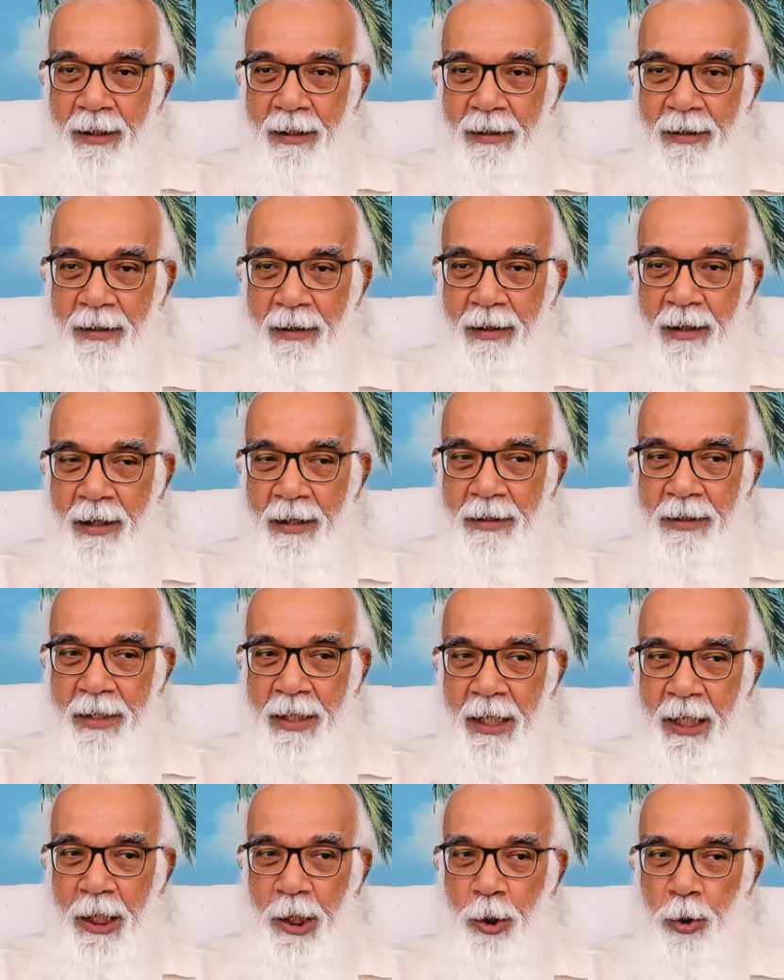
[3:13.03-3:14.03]
So now
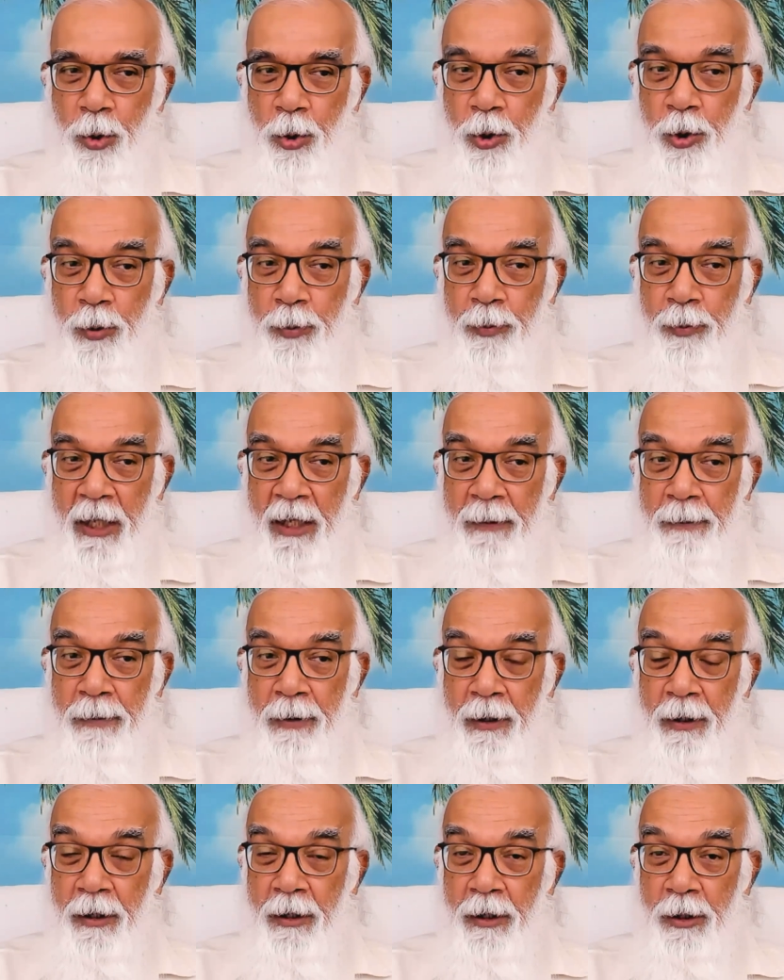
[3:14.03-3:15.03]
see, good
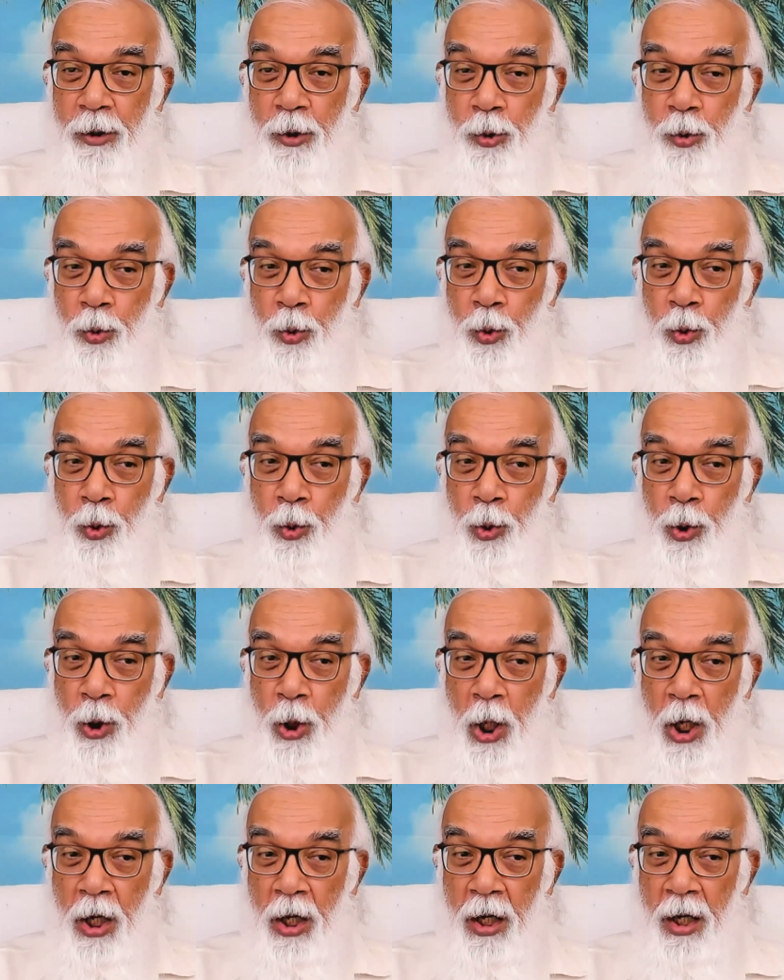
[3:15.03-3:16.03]
people do
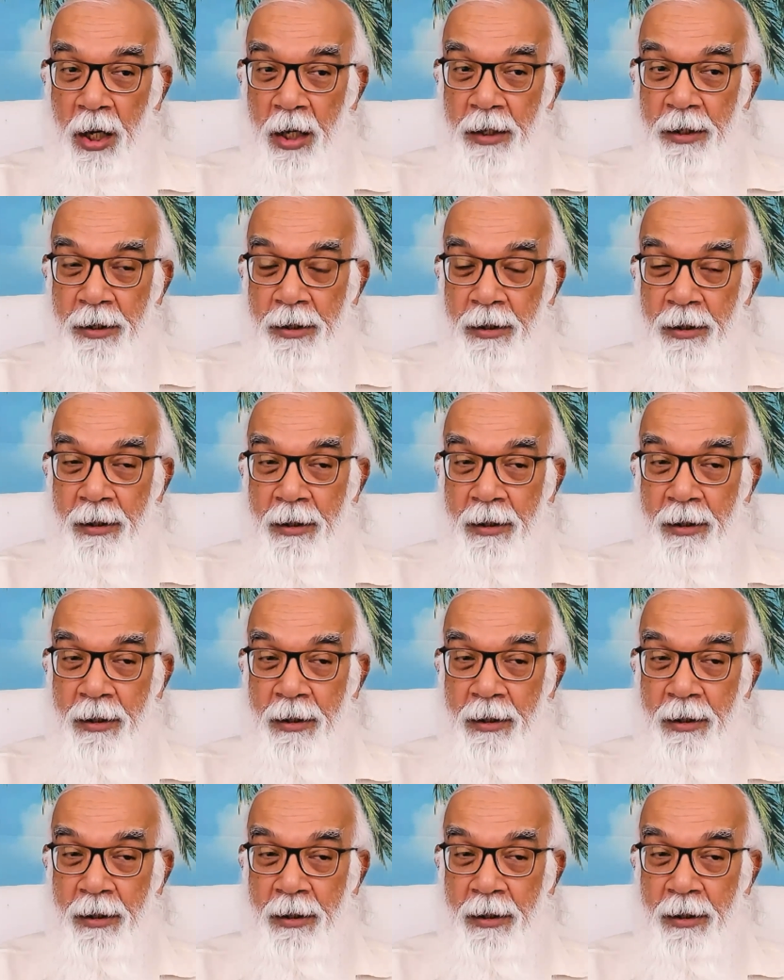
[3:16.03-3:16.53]
not